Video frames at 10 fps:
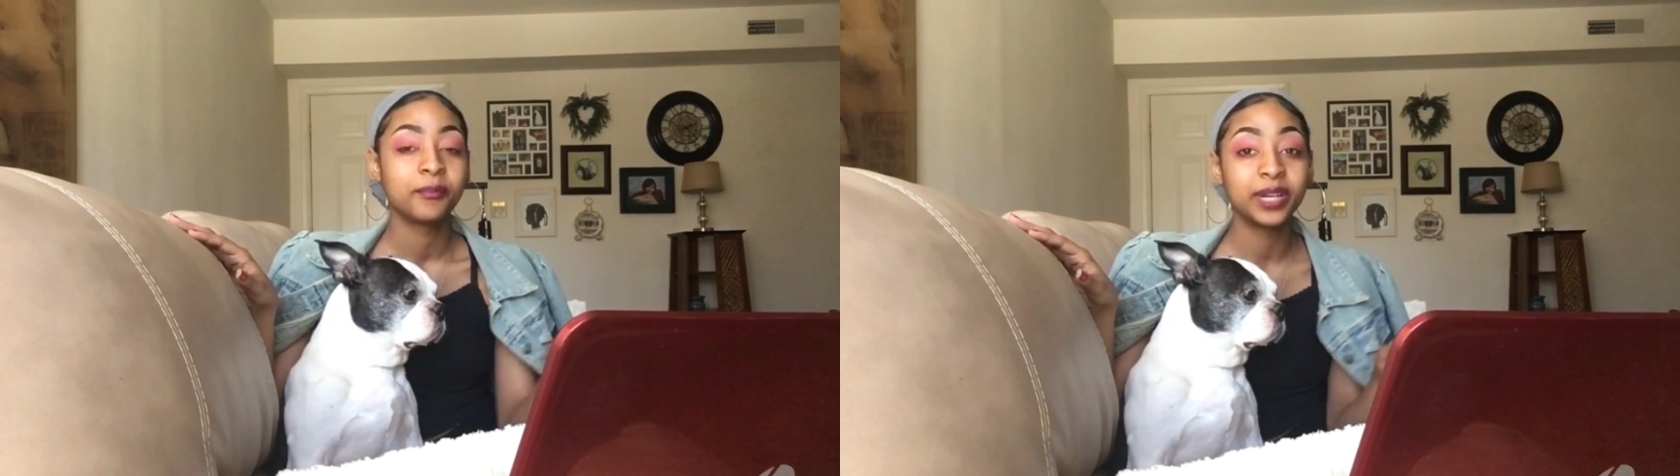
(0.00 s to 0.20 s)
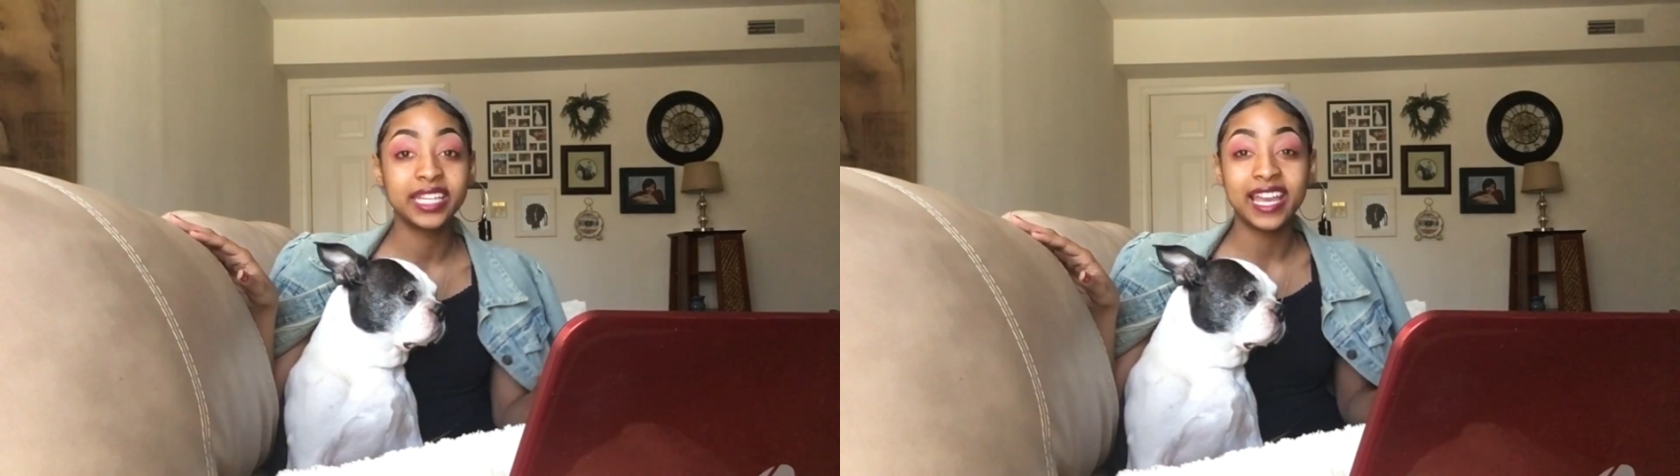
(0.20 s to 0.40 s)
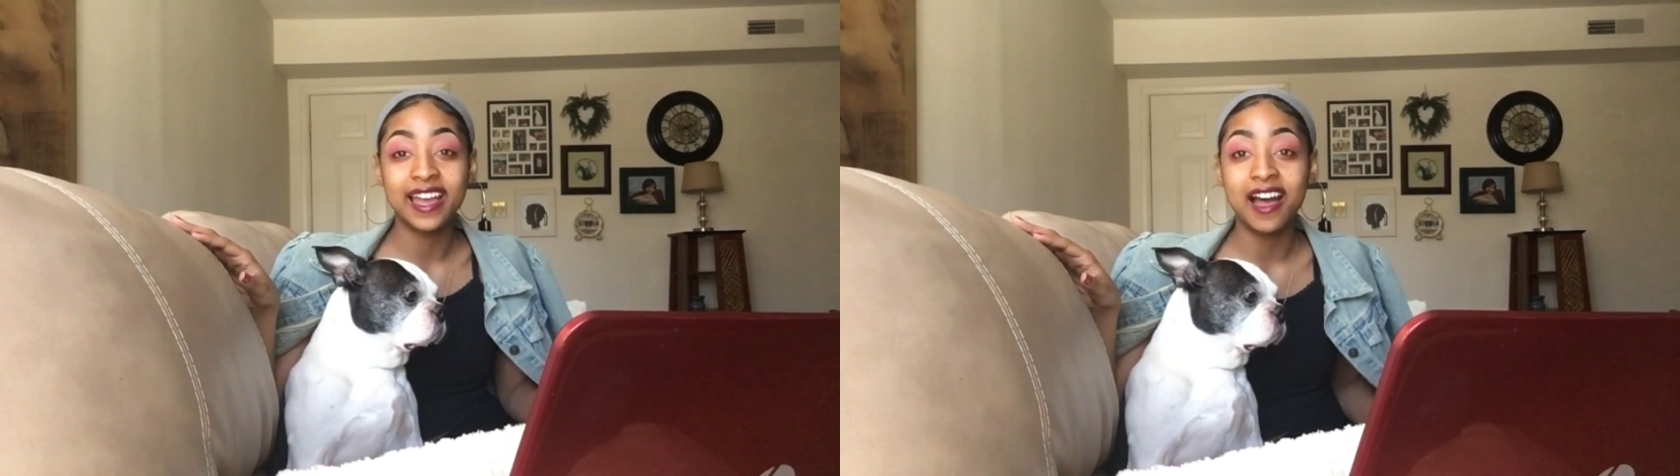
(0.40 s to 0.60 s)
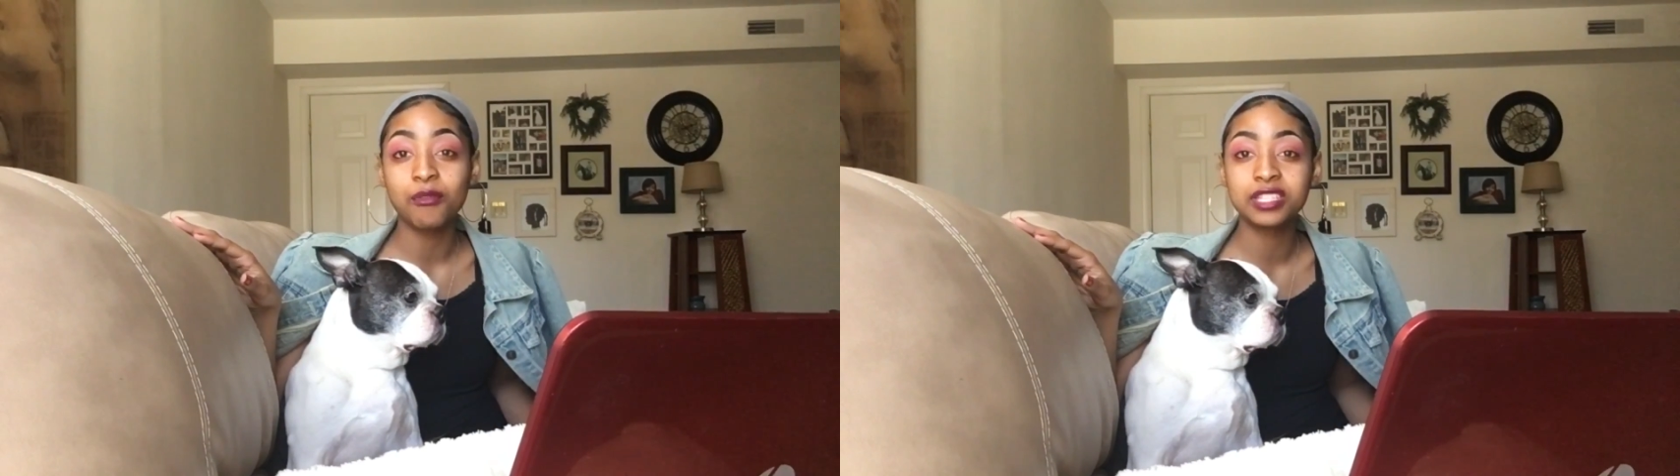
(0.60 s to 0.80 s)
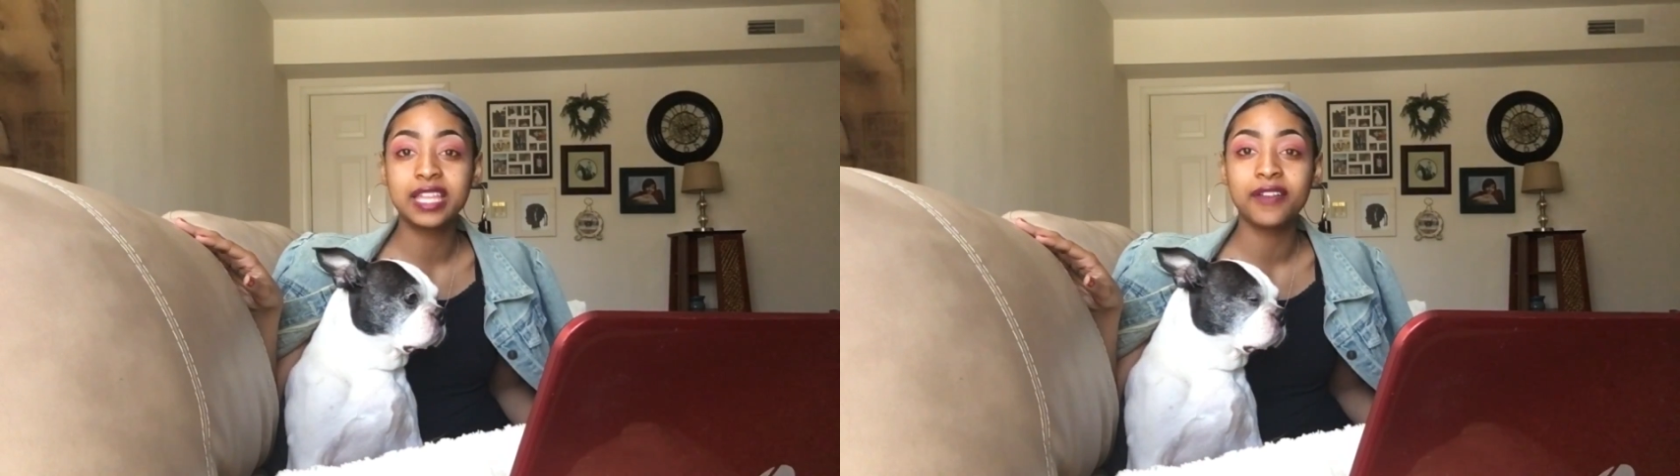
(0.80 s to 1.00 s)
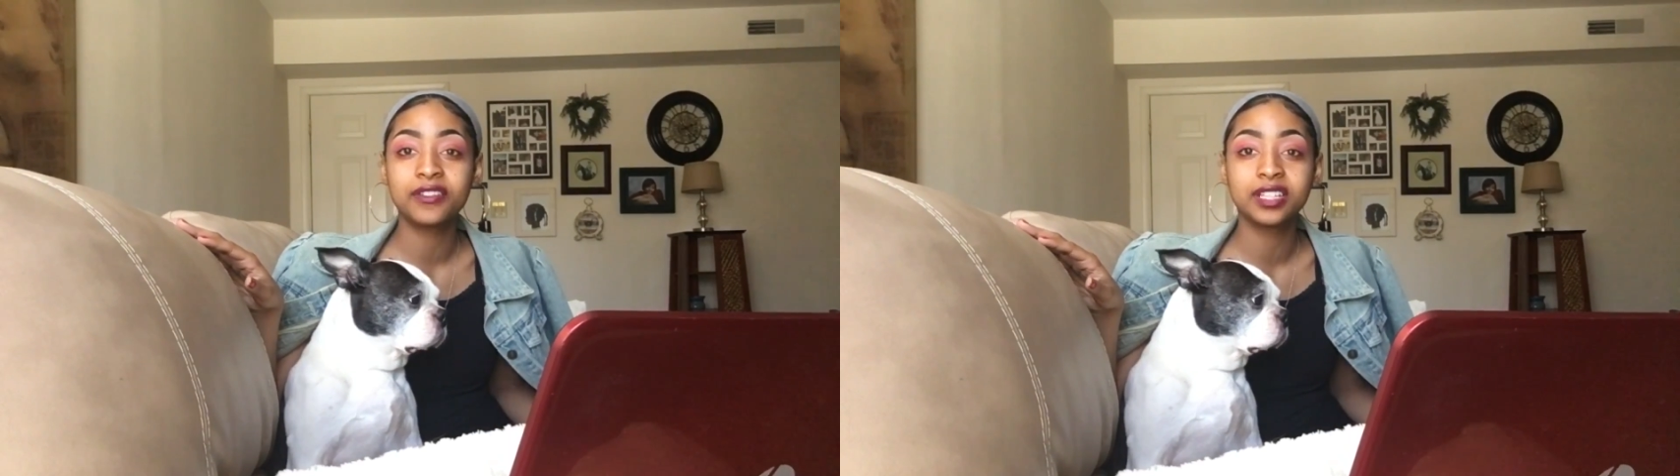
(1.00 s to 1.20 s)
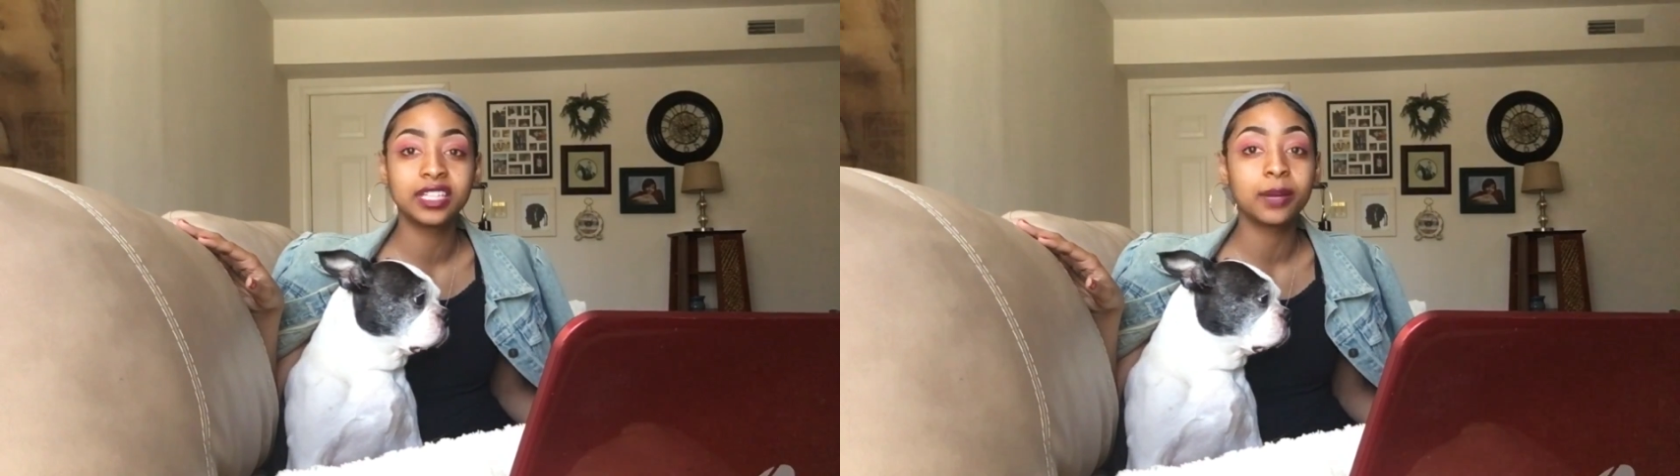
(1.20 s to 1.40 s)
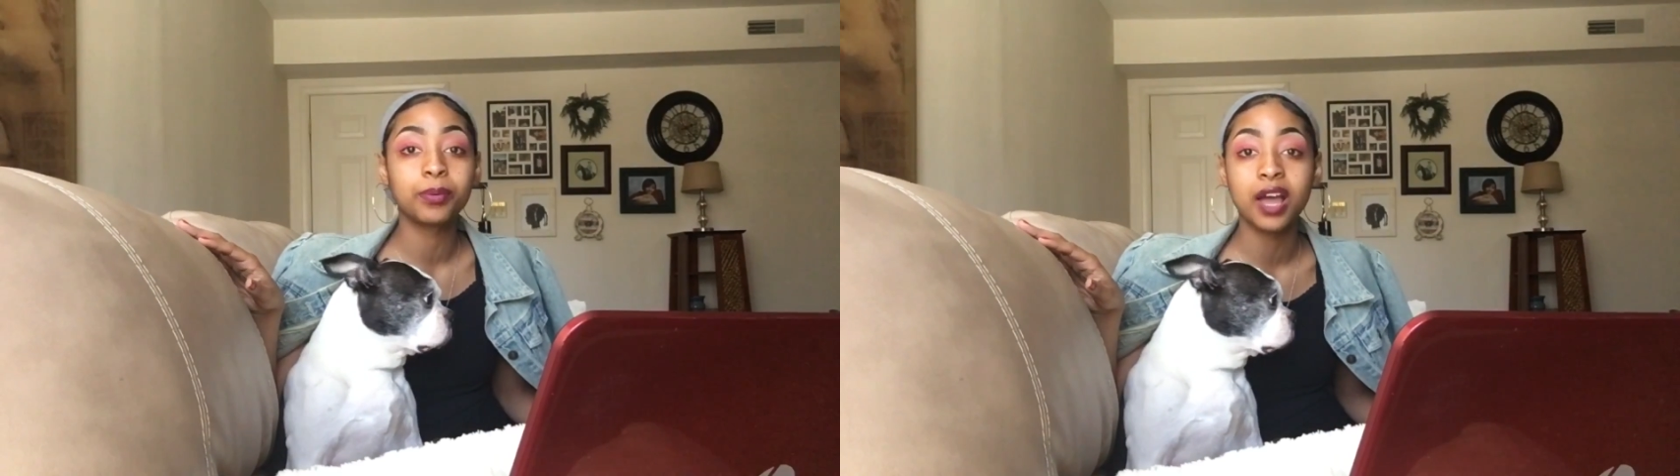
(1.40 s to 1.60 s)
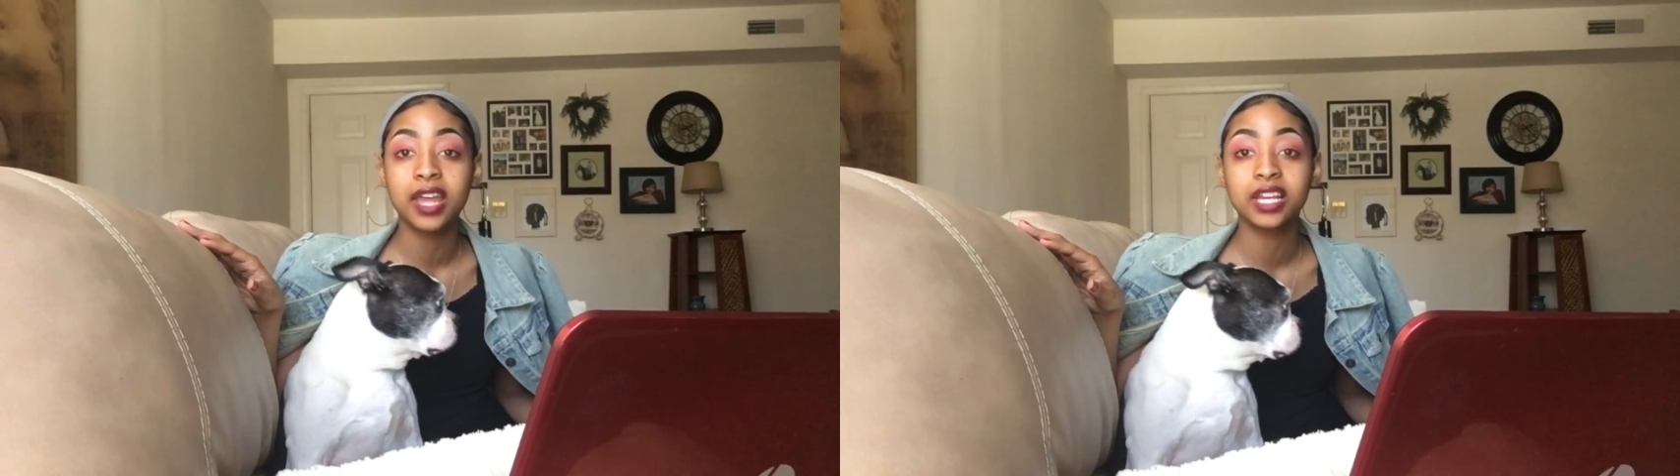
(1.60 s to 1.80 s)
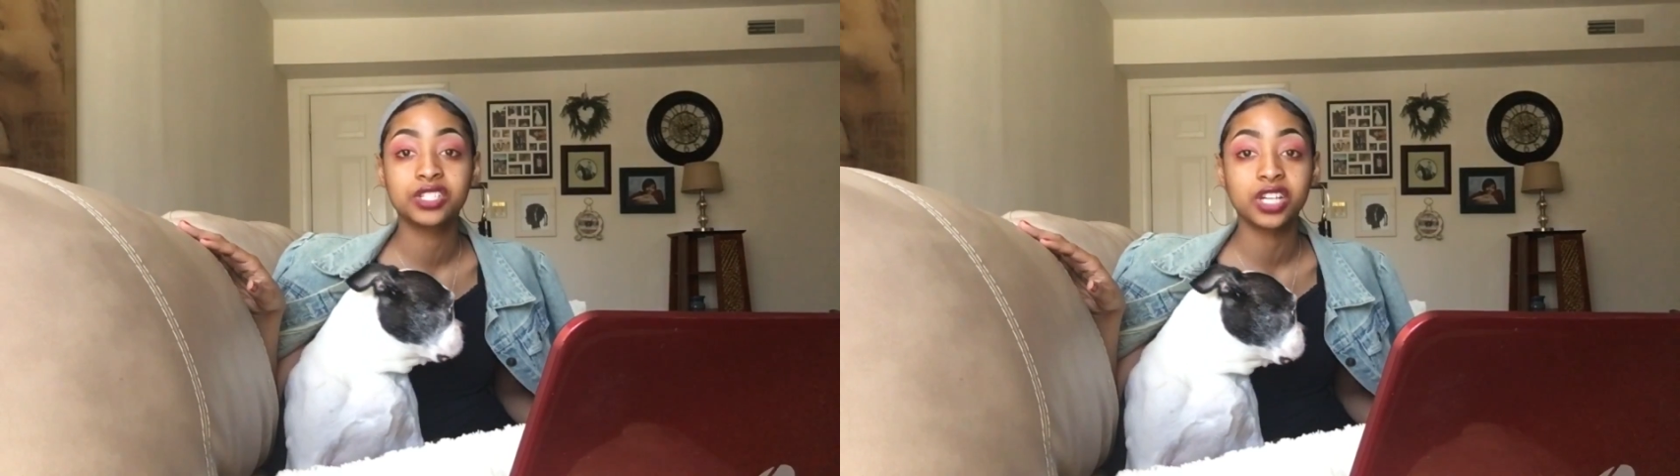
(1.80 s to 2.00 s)
But yeah, I was definitely a
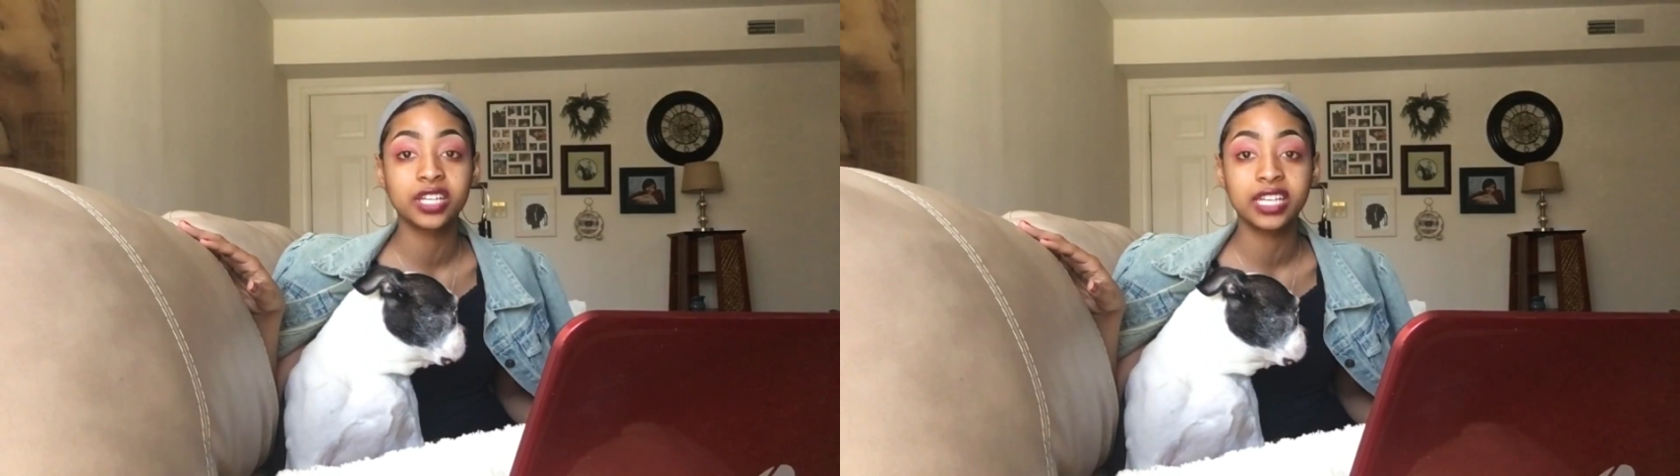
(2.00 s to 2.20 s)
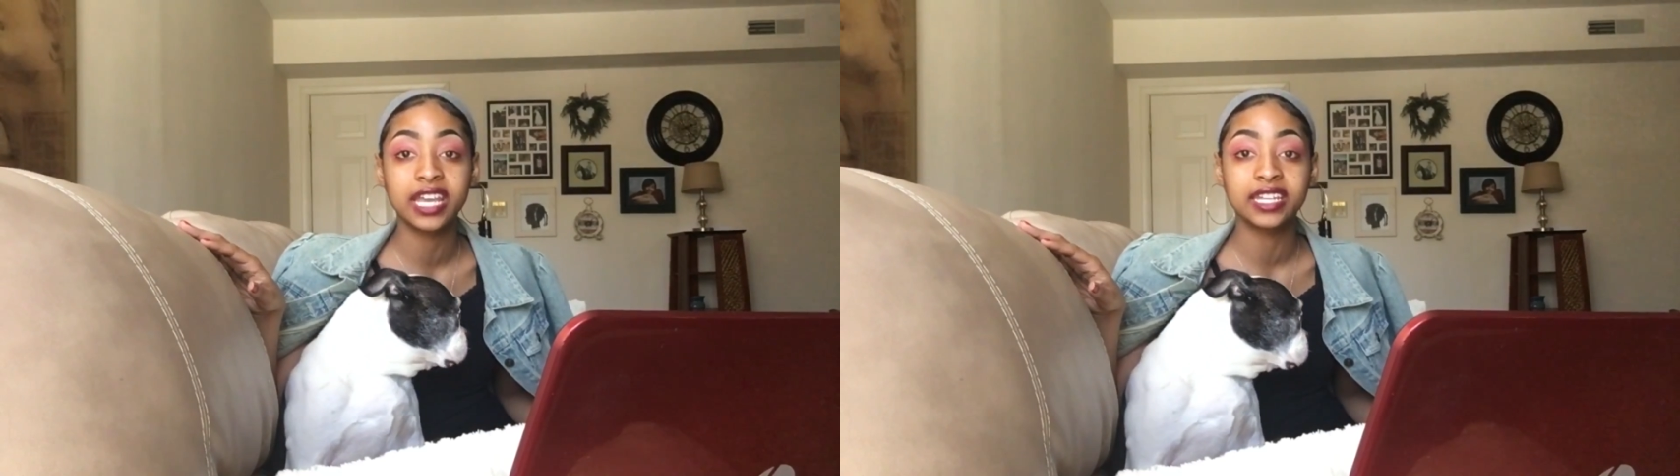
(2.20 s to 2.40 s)
product junkie,